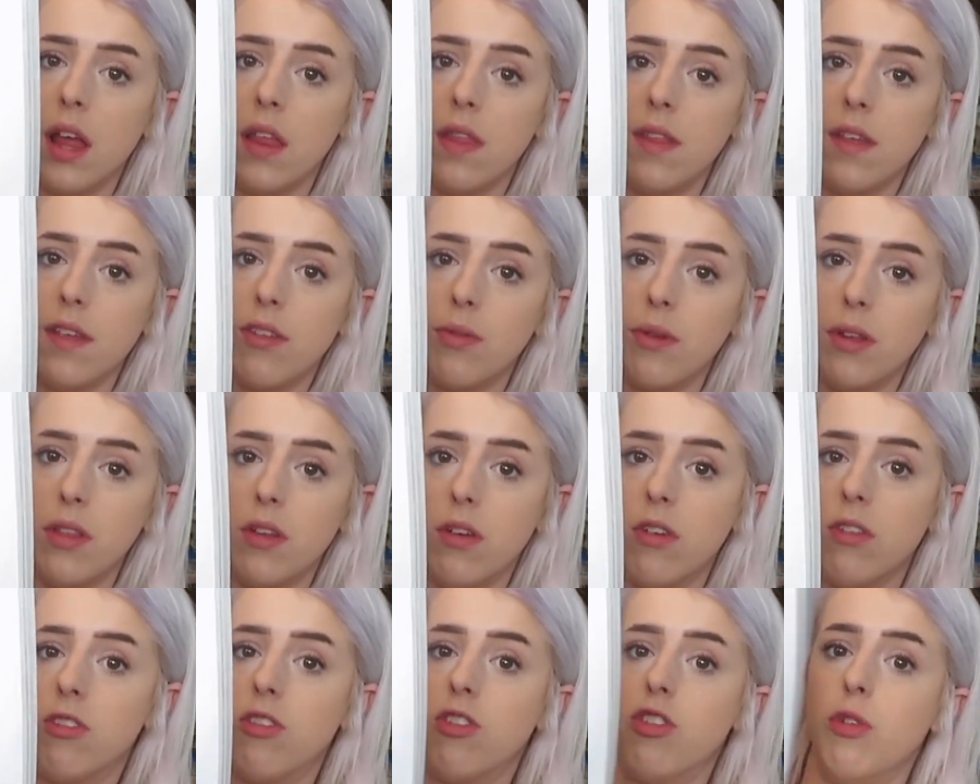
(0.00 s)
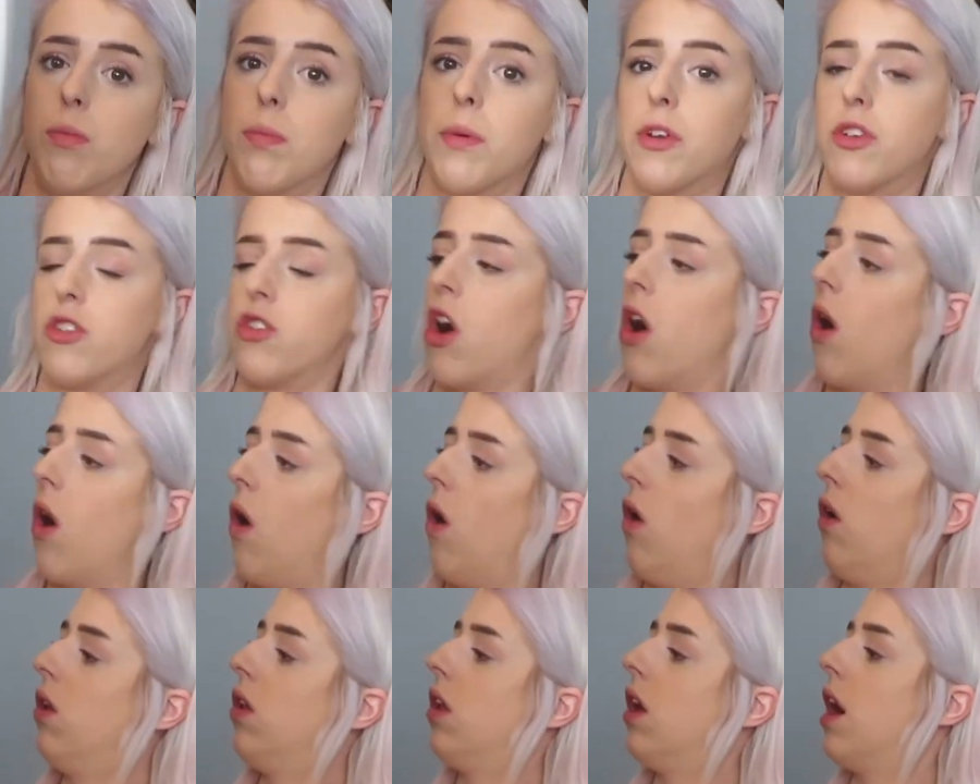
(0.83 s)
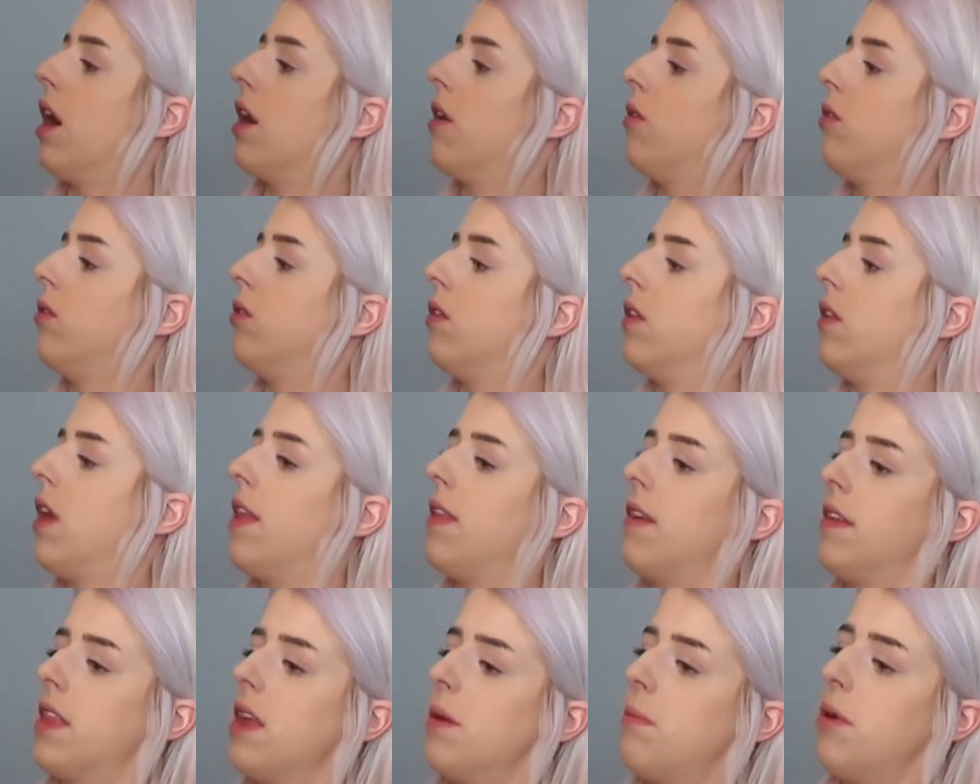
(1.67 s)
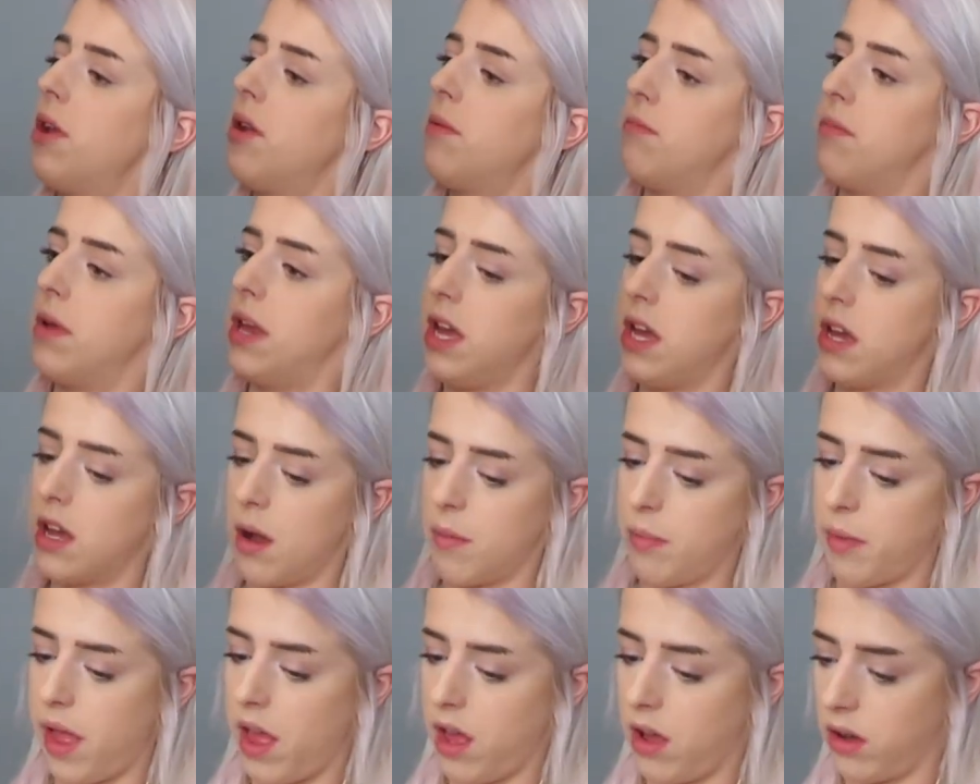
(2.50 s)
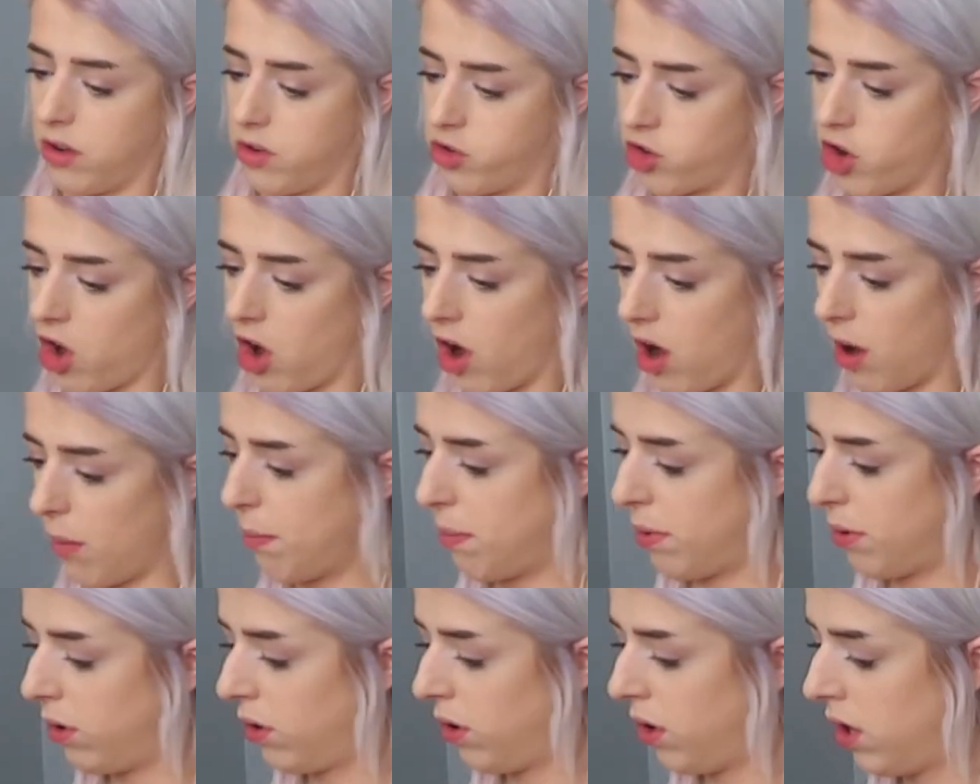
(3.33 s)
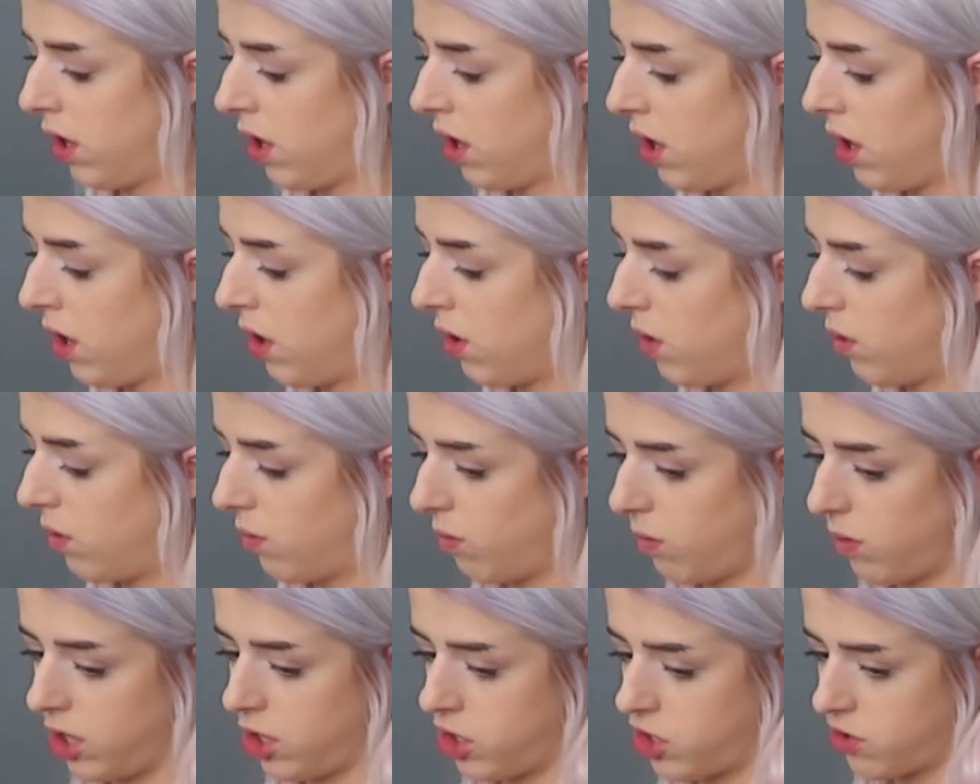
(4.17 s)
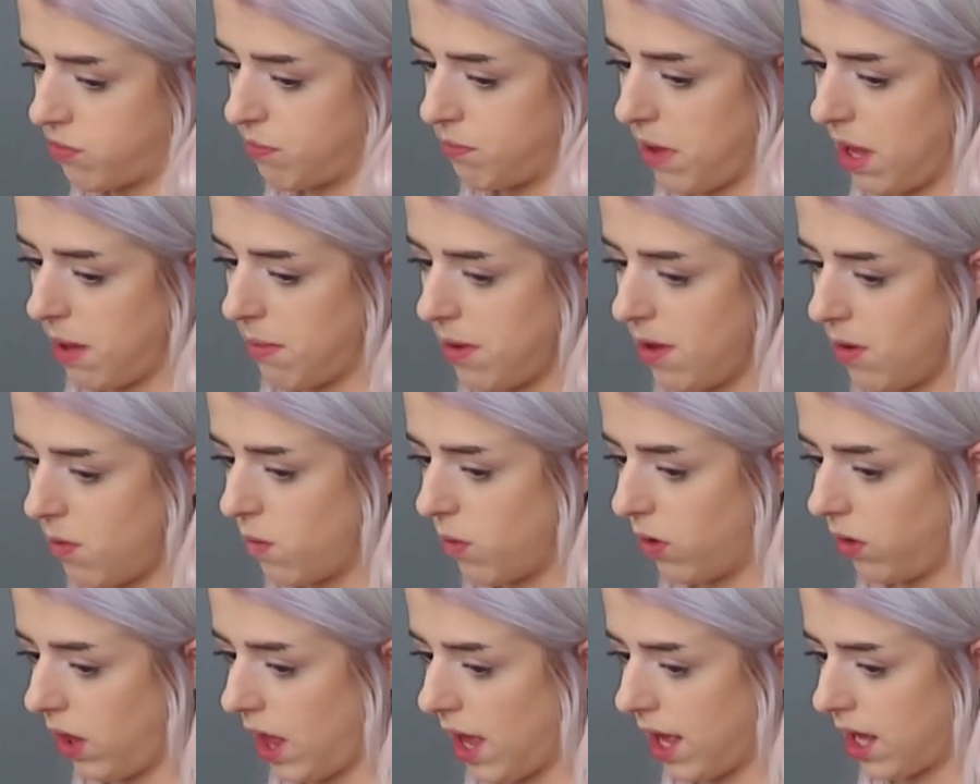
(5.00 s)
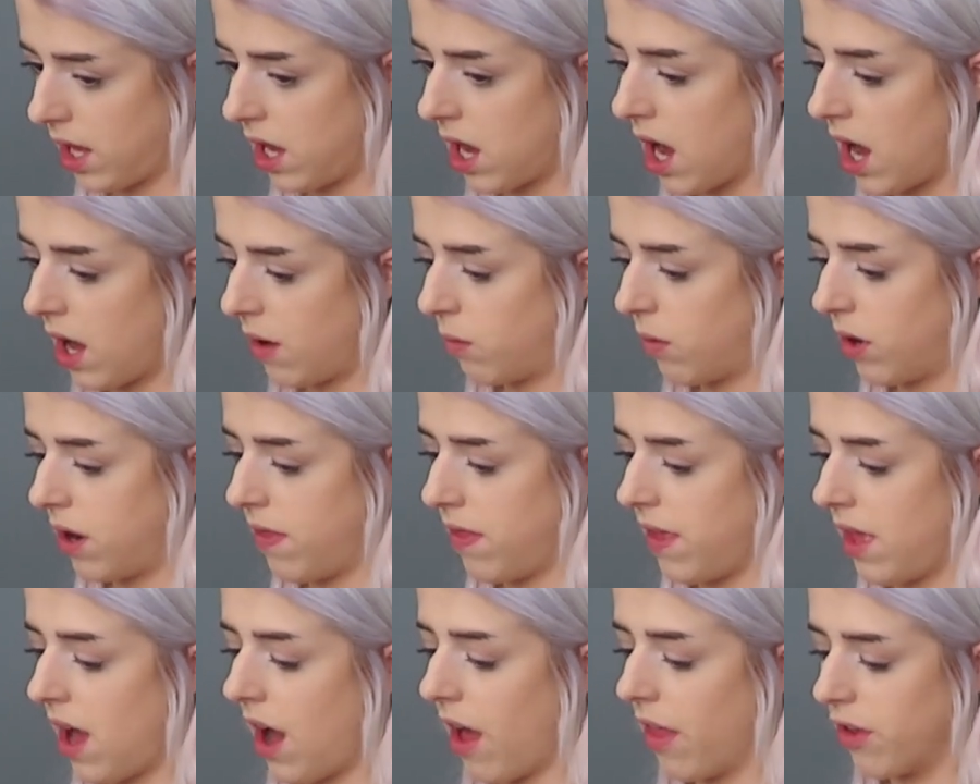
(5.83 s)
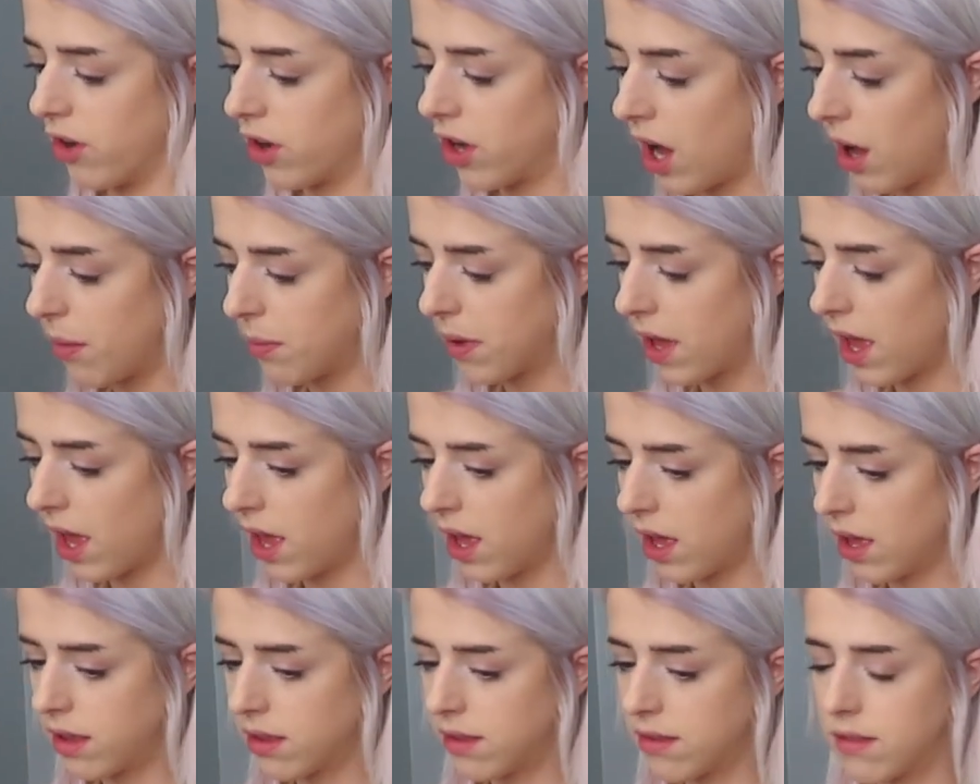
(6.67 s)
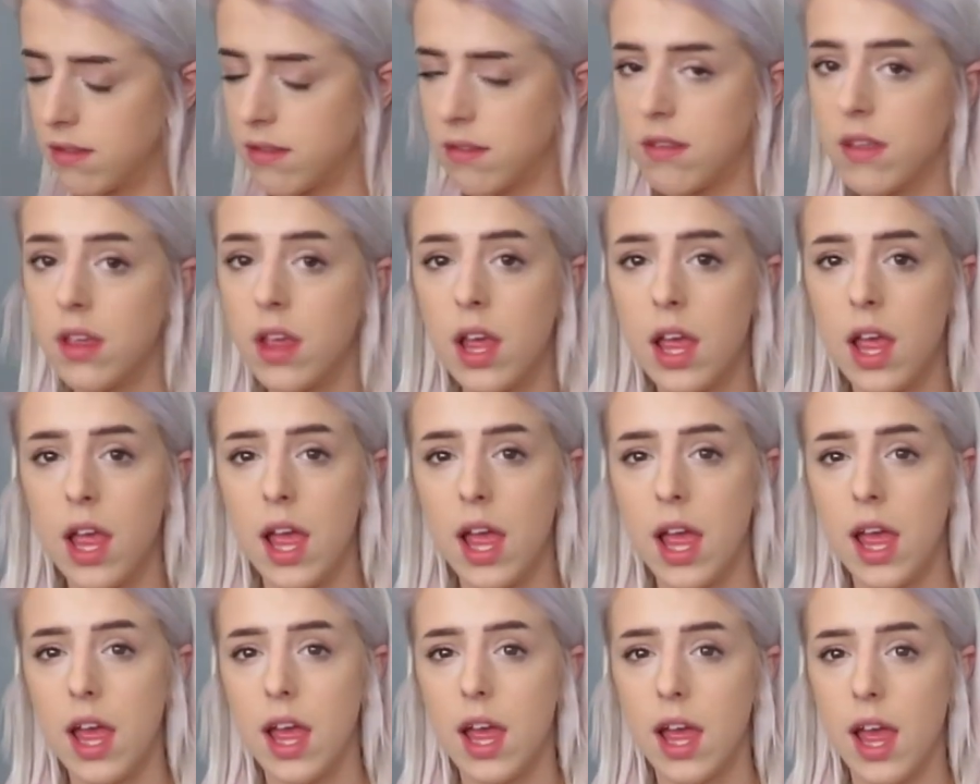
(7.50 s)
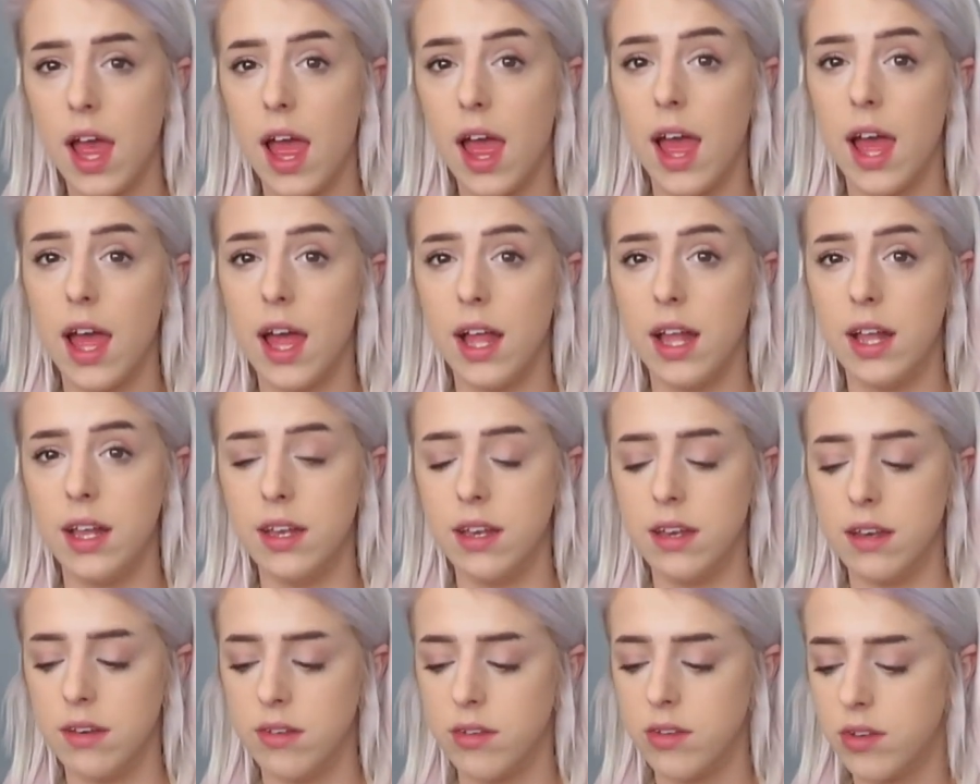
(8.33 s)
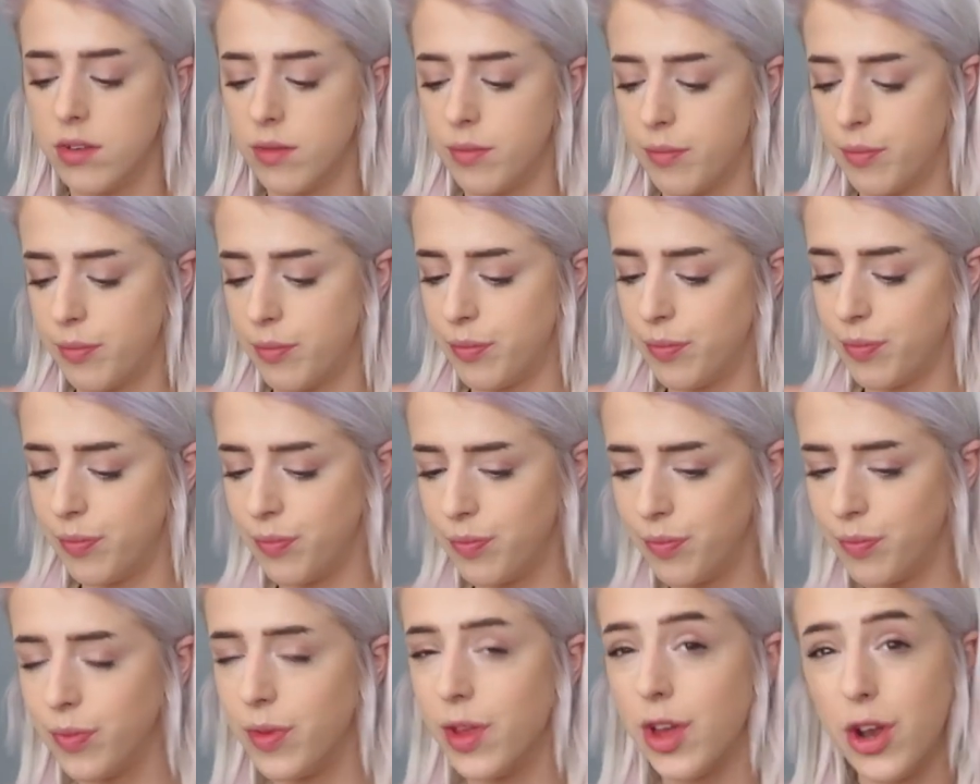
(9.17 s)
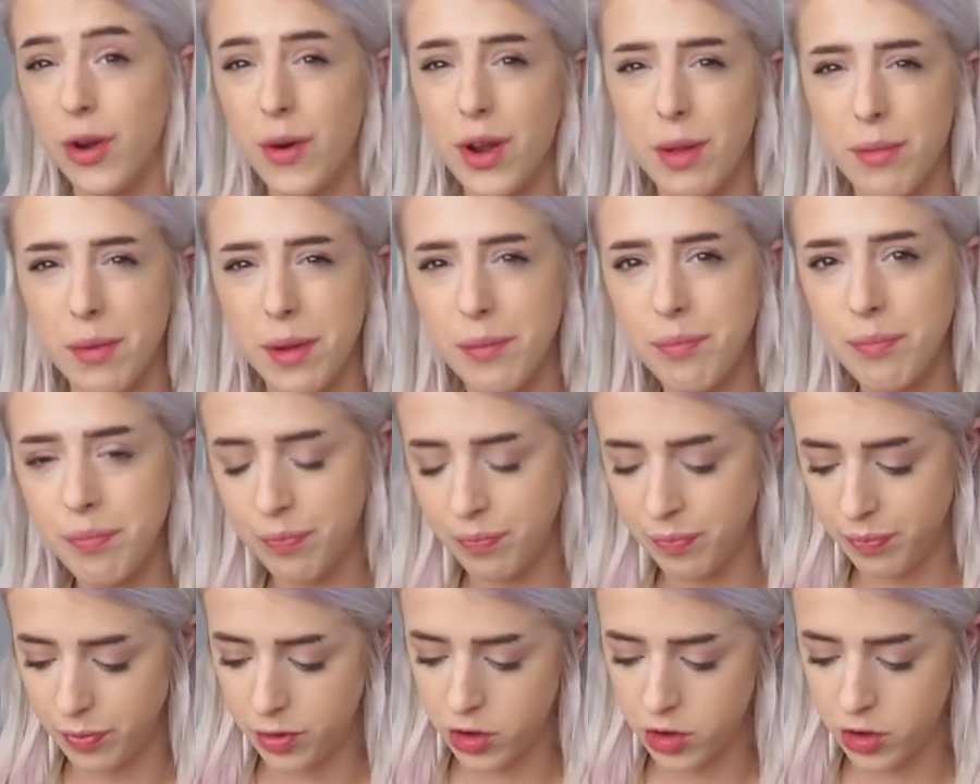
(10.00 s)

This one looks super tall. I think they put a mini cupcake on top, which maybe we'll like cut one of the other cupcakes and, you know what I mean?